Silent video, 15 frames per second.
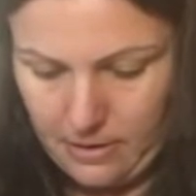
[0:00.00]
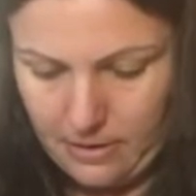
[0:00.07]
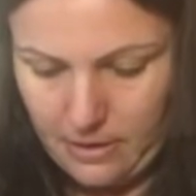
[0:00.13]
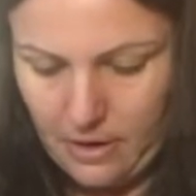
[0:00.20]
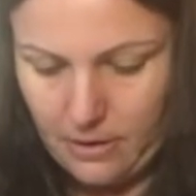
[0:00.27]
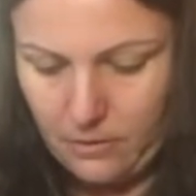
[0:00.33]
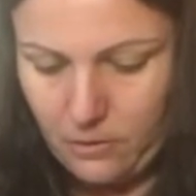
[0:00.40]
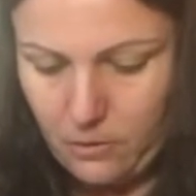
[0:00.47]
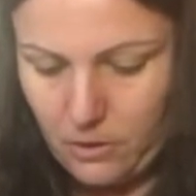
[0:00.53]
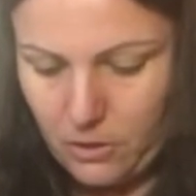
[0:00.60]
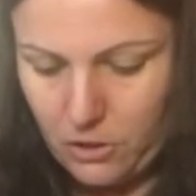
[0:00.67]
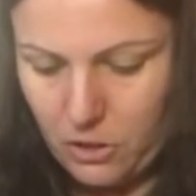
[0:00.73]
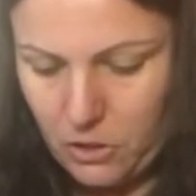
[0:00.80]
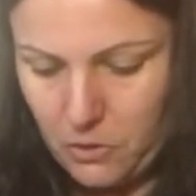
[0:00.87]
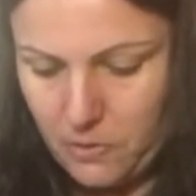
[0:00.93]
Now you can
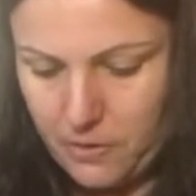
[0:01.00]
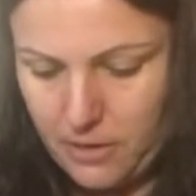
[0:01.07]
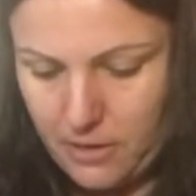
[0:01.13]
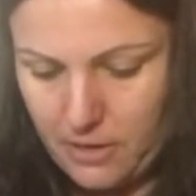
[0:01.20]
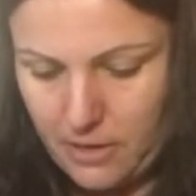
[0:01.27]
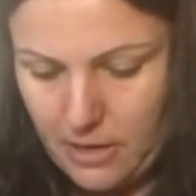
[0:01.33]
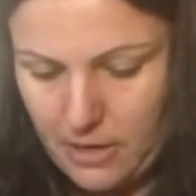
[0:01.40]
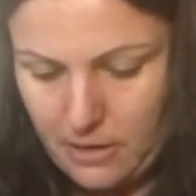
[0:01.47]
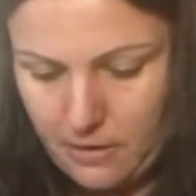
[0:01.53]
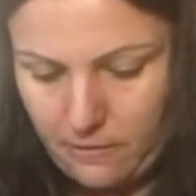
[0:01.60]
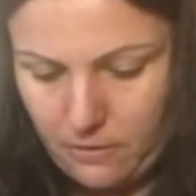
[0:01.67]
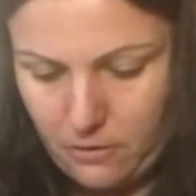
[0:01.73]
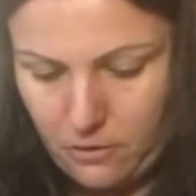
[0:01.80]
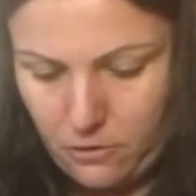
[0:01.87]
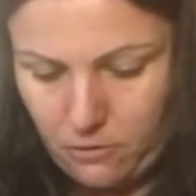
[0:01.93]
choose the size of
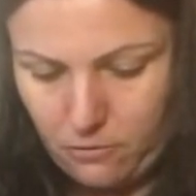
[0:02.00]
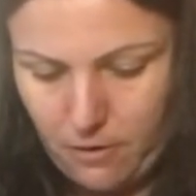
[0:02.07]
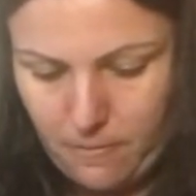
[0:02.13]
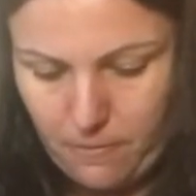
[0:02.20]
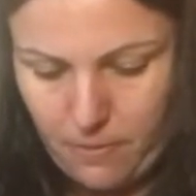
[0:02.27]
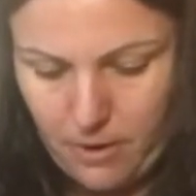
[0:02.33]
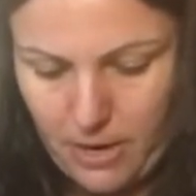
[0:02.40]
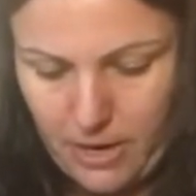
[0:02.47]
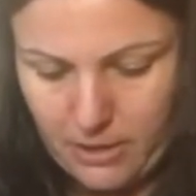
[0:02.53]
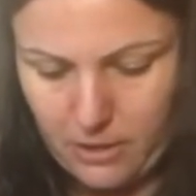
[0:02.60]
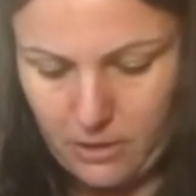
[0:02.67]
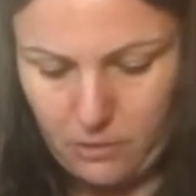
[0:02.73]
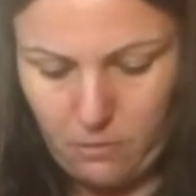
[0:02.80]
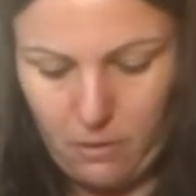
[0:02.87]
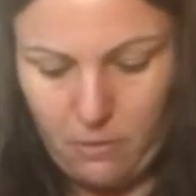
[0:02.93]
your shrimp. I
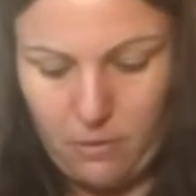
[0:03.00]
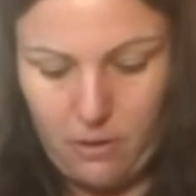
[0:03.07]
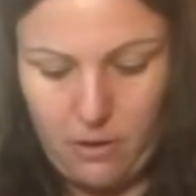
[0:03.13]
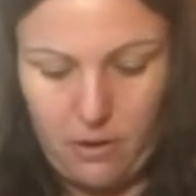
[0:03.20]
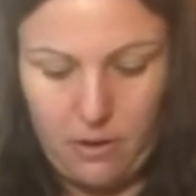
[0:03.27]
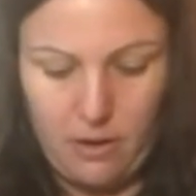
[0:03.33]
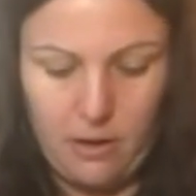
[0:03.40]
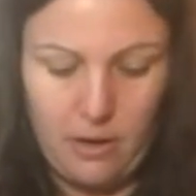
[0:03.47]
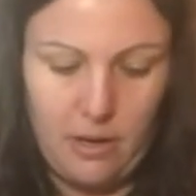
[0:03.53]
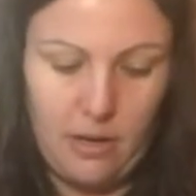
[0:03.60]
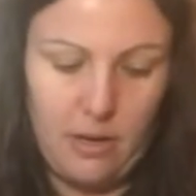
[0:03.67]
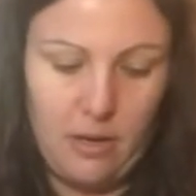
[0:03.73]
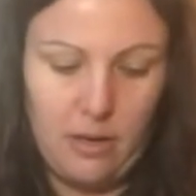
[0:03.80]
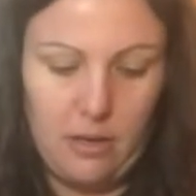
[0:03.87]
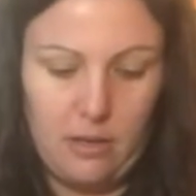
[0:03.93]
just went with
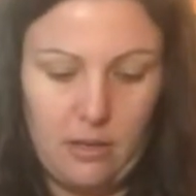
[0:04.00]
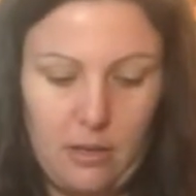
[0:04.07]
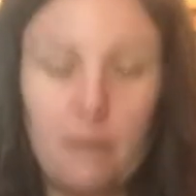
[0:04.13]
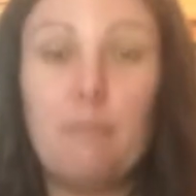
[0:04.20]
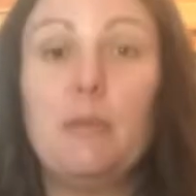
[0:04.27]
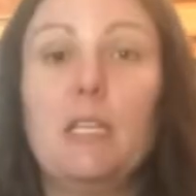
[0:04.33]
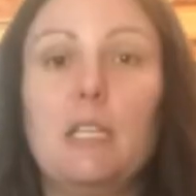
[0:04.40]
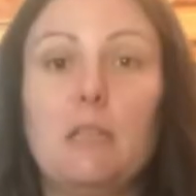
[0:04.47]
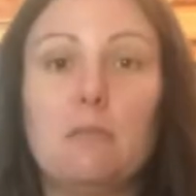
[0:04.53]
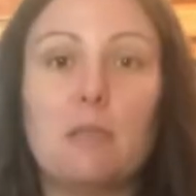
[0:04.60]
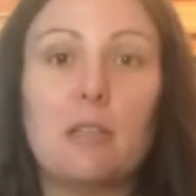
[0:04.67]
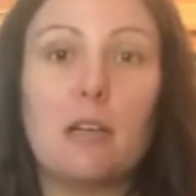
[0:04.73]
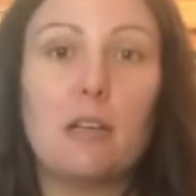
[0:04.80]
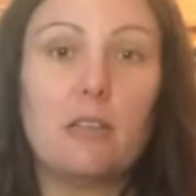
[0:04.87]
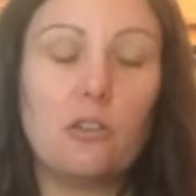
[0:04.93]
a
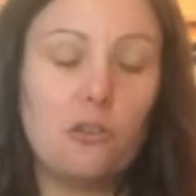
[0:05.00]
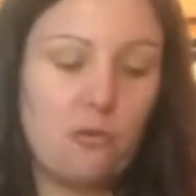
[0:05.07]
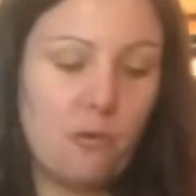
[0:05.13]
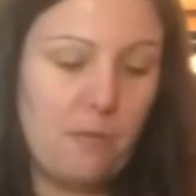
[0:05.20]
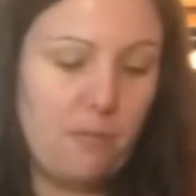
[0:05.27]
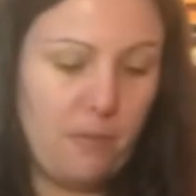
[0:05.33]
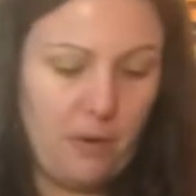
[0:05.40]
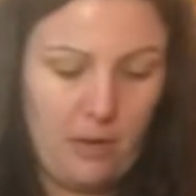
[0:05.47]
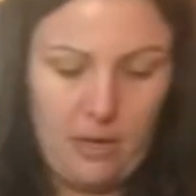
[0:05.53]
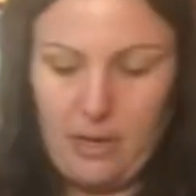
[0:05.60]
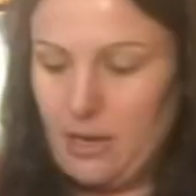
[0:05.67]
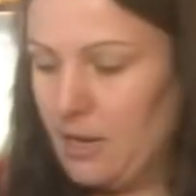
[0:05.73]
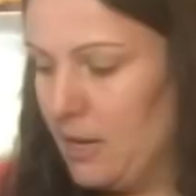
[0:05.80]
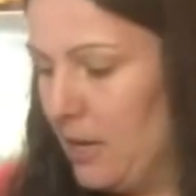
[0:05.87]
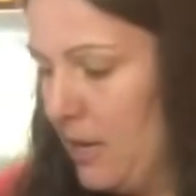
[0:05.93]
medium-sized shrimp.
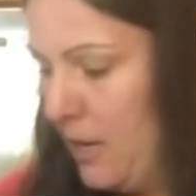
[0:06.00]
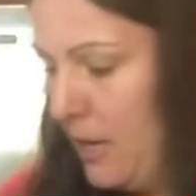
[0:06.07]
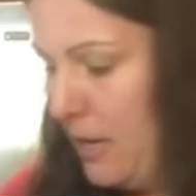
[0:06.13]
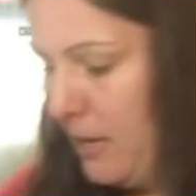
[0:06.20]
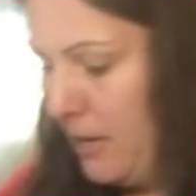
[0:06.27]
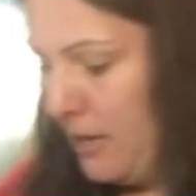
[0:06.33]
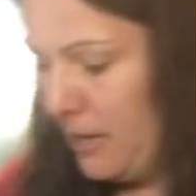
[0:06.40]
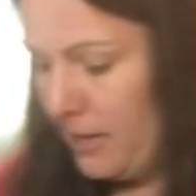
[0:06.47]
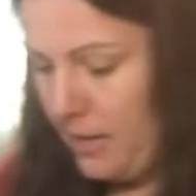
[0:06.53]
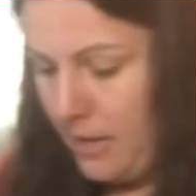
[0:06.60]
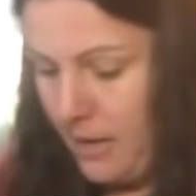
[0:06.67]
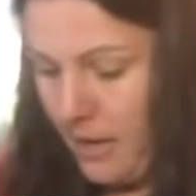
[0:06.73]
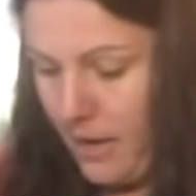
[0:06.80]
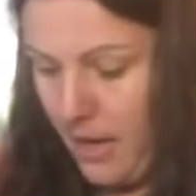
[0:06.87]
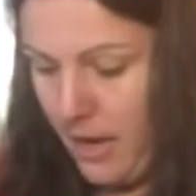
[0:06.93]
And then
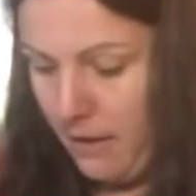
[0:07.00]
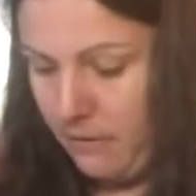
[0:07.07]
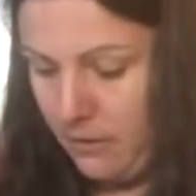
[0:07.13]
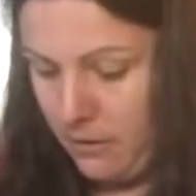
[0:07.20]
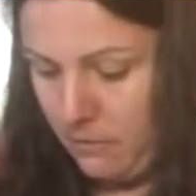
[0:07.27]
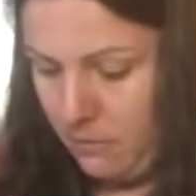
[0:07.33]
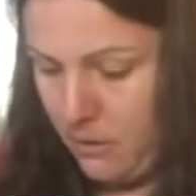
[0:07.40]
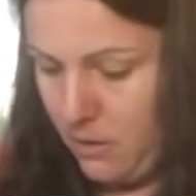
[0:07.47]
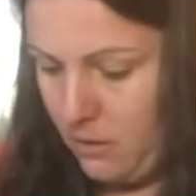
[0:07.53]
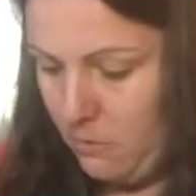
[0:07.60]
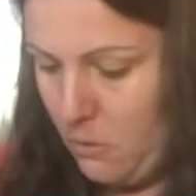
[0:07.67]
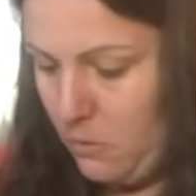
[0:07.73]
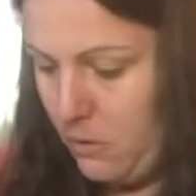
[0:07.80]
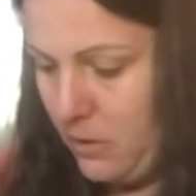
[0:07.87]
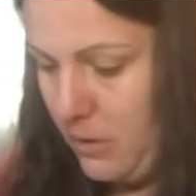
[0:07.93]
I have some
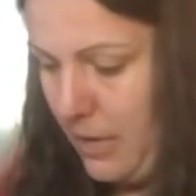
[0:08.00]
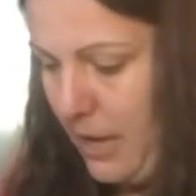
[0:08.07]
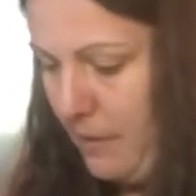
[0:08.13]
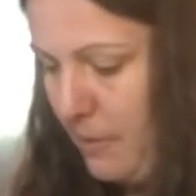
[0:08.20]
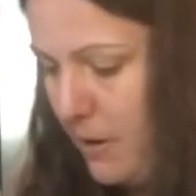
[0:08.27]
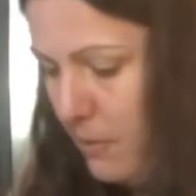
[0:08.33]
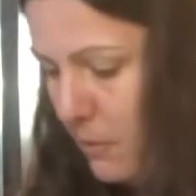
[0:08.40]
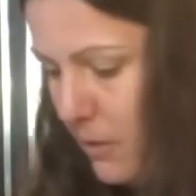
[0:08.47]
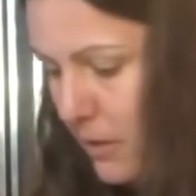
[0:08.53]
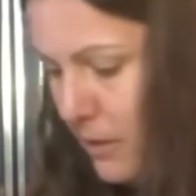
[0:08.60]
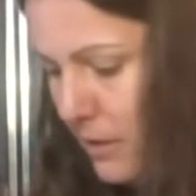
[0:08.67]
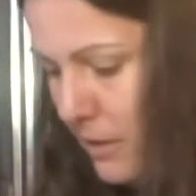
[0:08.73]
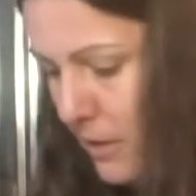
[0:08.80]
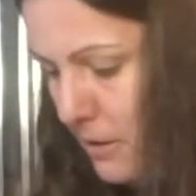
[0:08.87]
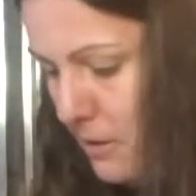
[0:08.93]
smoked salmon with
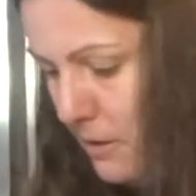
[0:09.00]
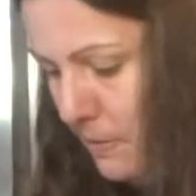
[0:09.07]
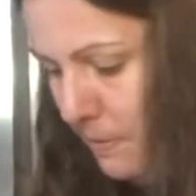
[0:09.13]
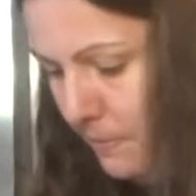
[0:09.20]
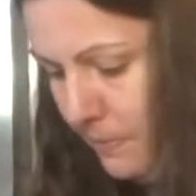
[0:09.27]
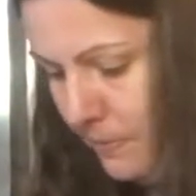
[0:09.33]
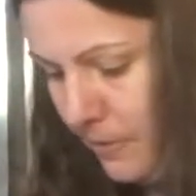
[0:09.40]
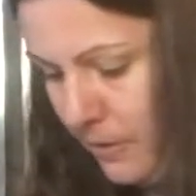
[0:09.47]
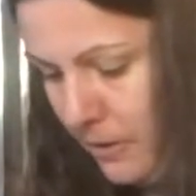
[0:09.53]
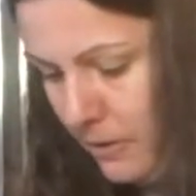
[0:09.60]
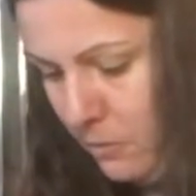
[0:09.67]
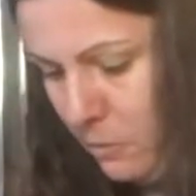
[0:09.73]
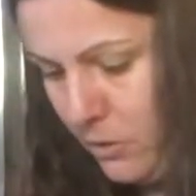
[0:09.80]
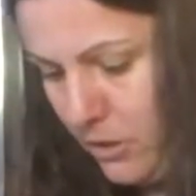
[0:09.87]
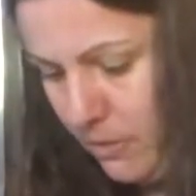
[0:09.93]
dill,
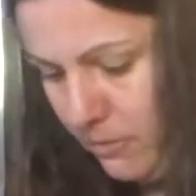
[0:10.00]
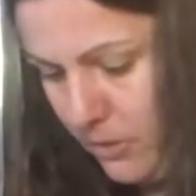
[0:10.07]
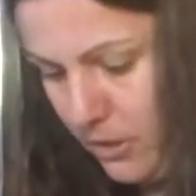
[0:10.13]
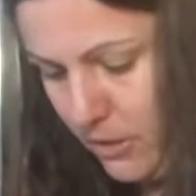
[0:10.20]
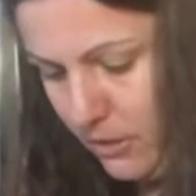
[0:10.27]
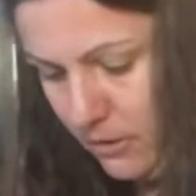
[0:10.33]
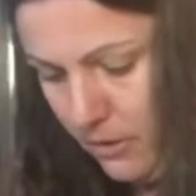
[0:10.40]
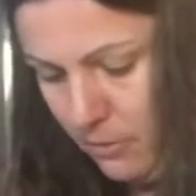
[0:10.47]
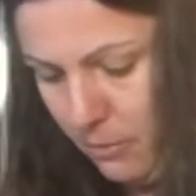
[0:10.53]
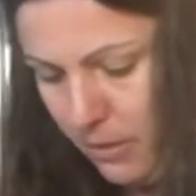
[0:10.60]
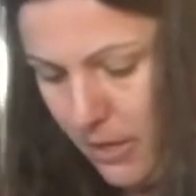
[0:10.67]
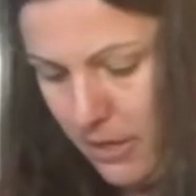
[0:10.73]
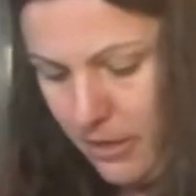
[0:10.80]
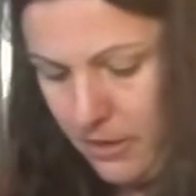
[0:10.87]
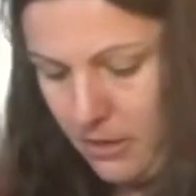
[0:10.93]
which I'm just gonna
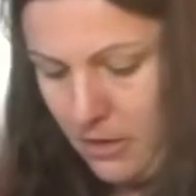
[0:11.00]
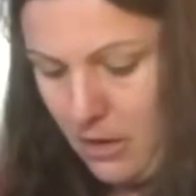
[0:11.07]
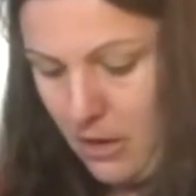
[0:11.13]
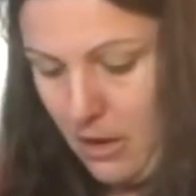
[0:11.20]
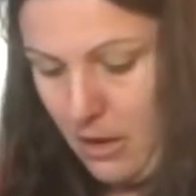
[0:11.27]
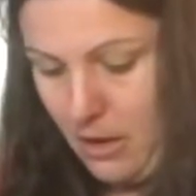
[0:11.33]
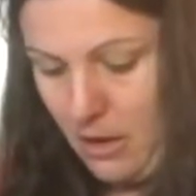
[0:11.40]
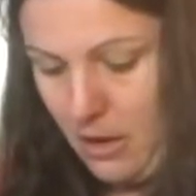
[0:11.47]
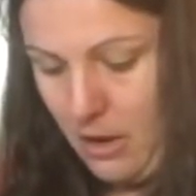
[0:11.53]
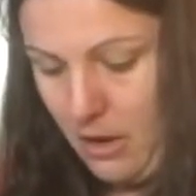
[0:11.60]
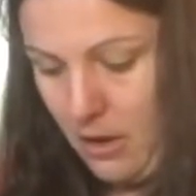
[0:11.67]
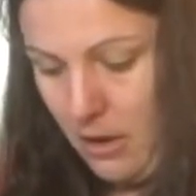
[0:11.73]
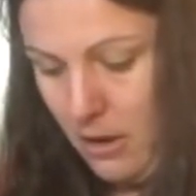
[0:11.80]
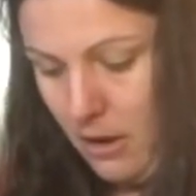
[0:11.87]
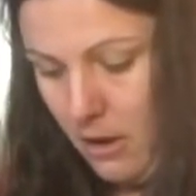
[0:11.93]
place
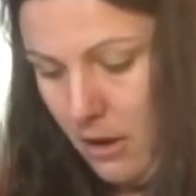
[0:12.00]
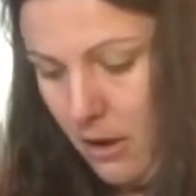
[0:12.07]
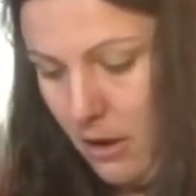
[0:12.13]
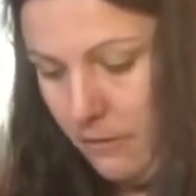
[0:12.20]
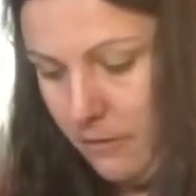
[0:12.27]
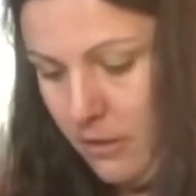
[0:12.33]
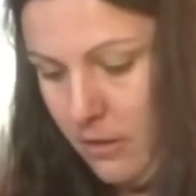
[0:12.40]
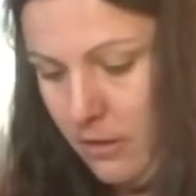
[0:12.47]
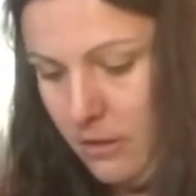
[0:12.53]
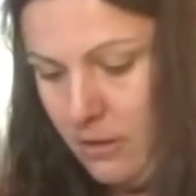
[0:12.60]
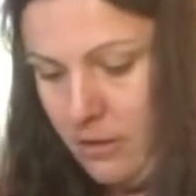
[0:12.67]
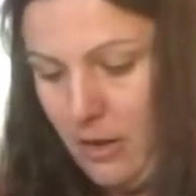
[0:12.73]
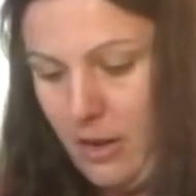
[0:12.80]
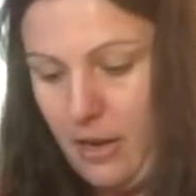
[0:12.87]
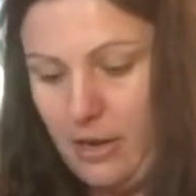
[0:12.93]
off to the
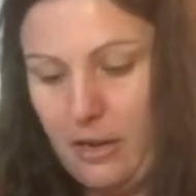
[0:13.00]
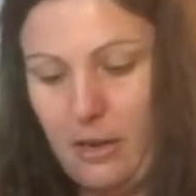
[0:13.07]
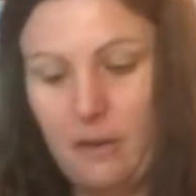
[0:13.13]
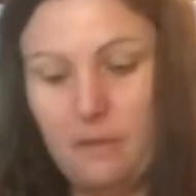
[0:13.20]
side.